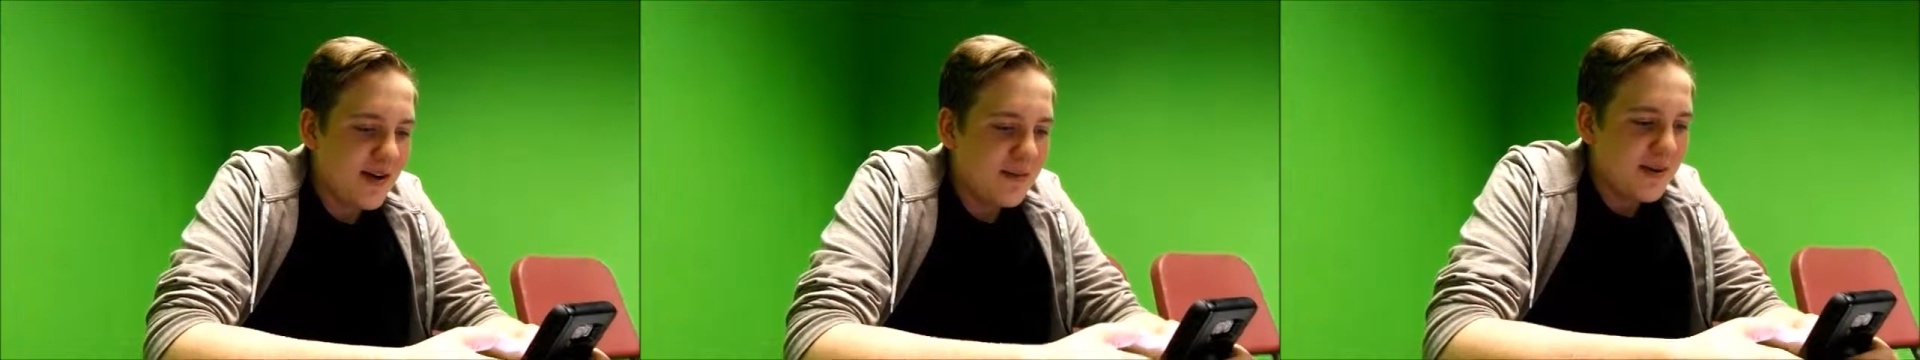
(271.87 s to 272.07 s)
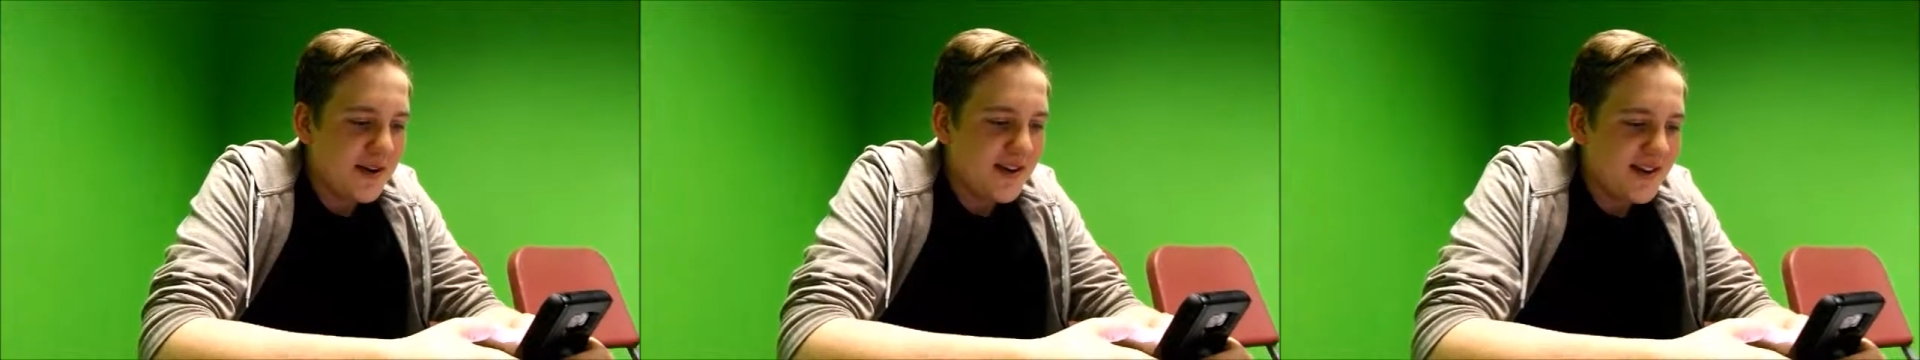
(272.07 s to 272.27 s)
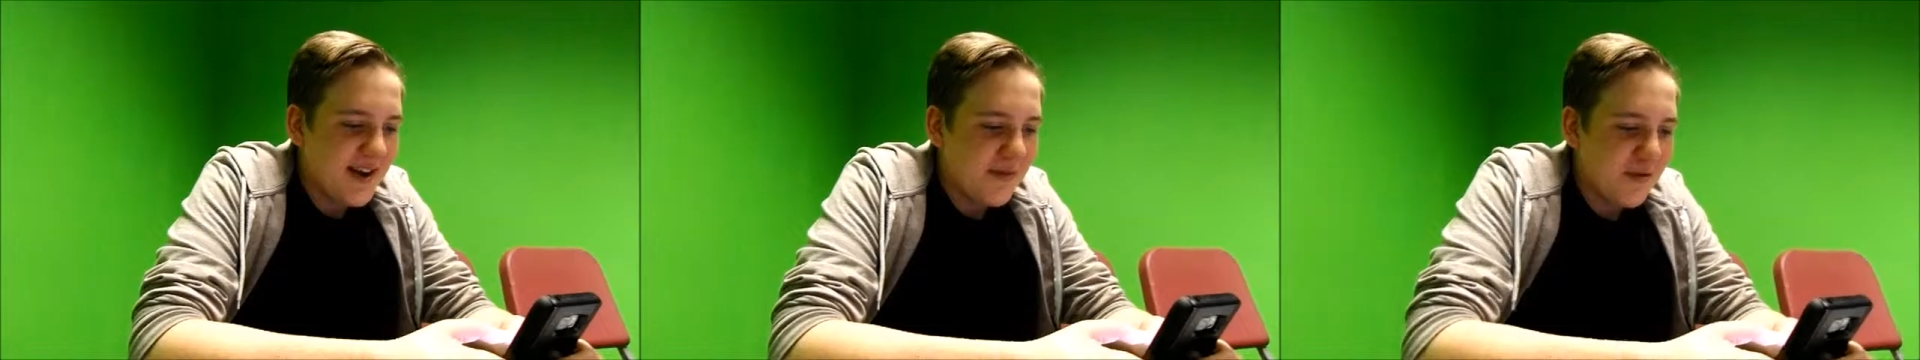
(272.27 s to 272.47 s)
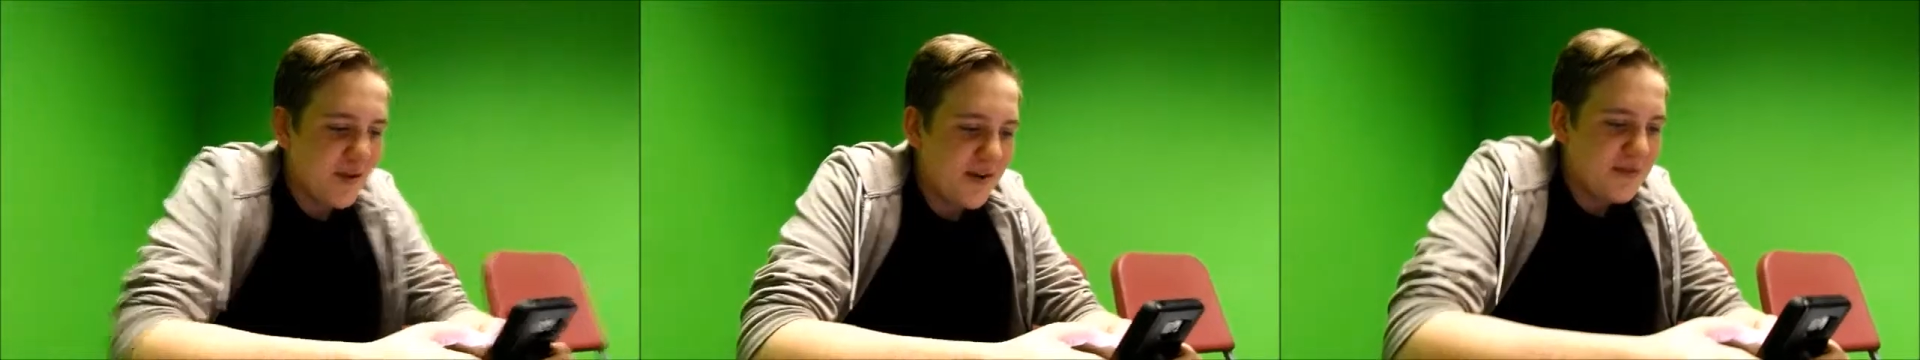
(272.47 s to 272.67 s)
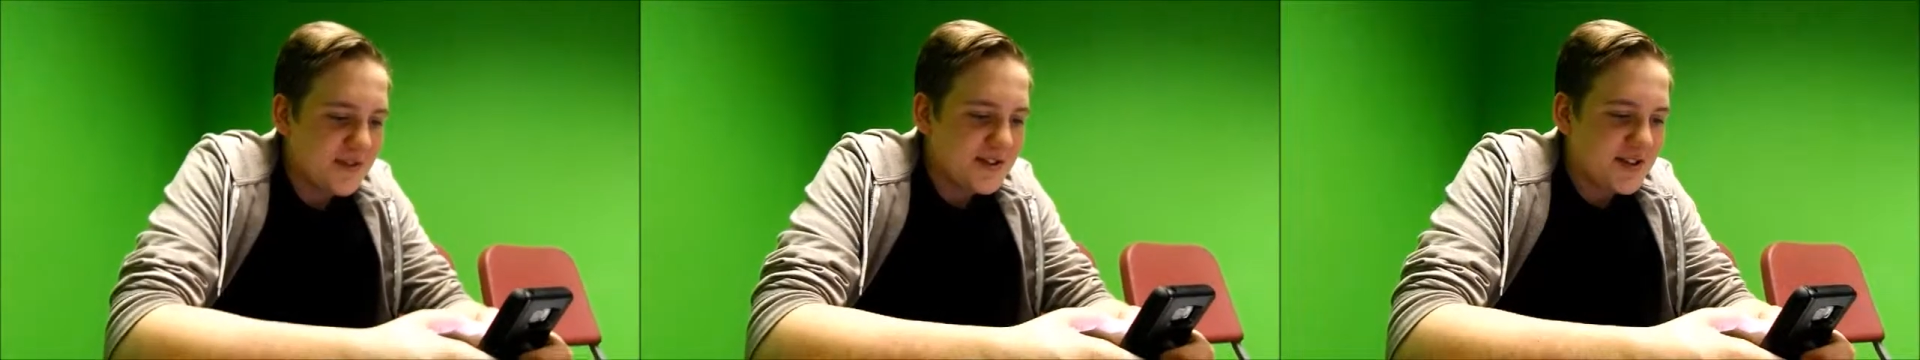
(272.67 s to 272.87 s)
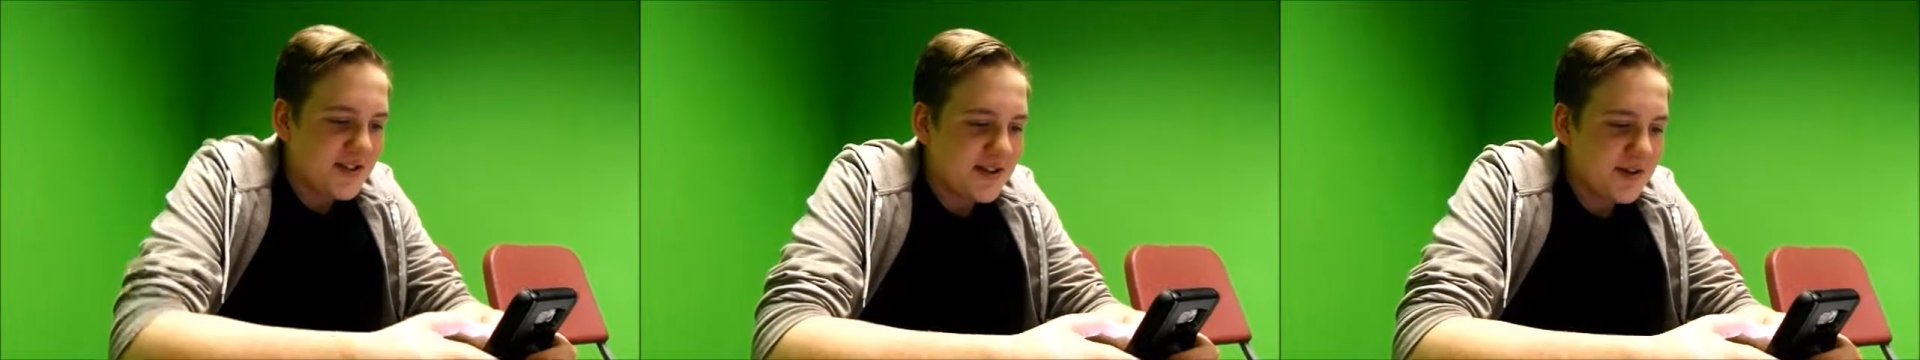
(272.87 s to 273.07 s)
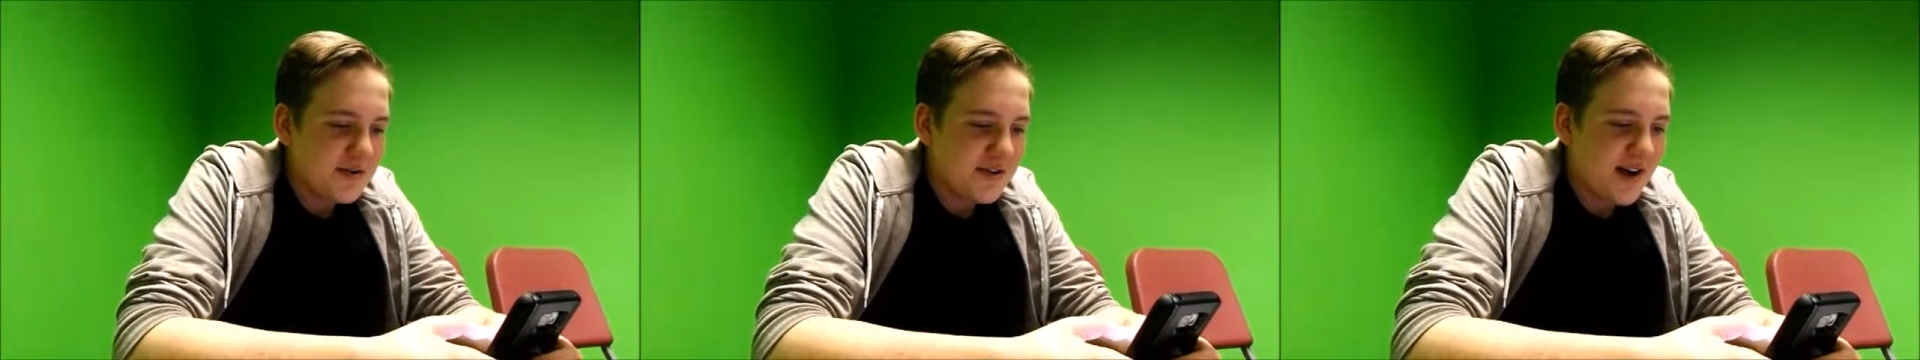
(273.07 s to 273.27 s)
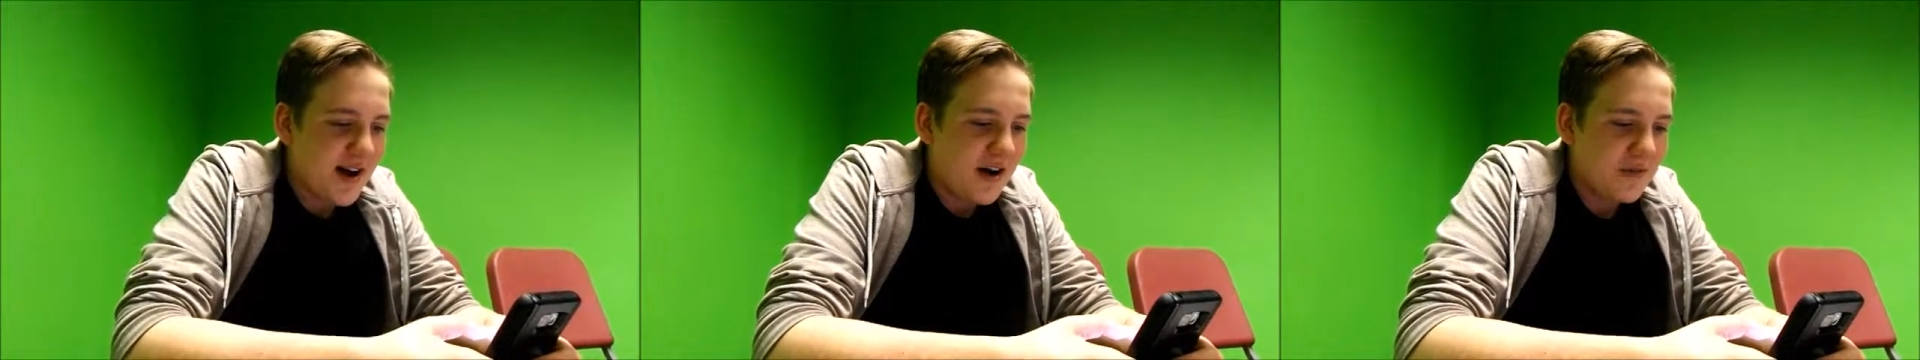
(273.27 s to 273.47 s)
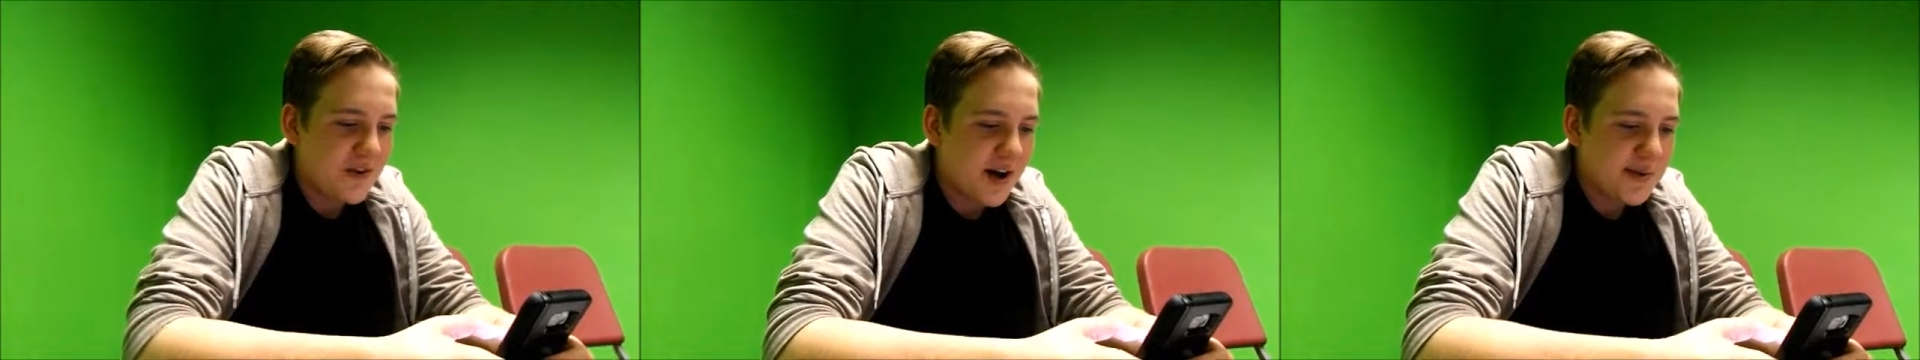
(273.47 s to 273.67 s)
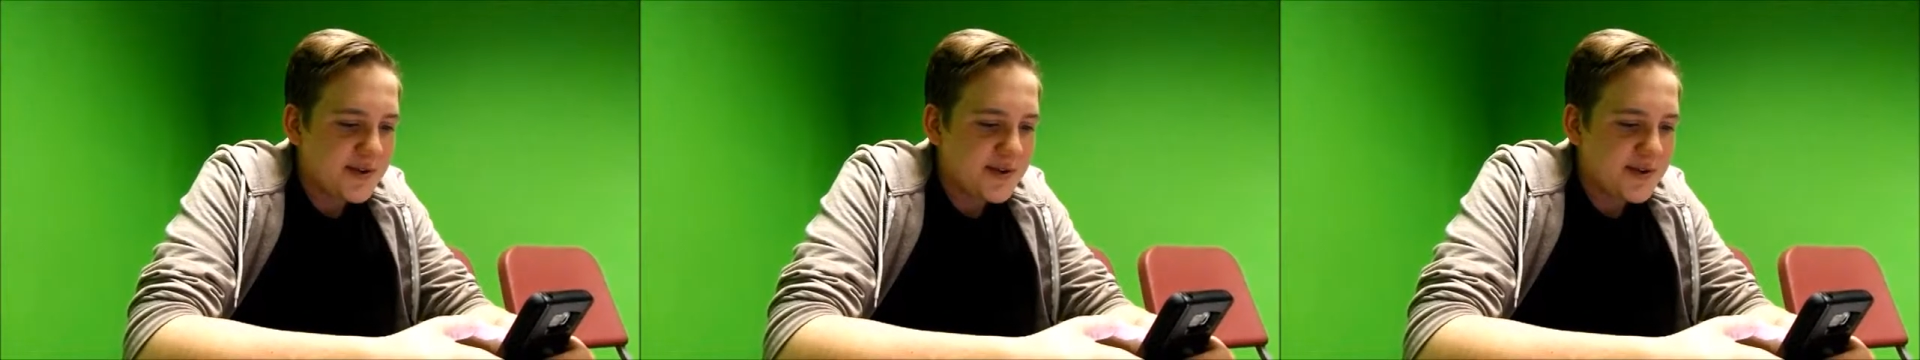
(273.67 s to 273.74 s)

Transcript: but he never even took into account that I was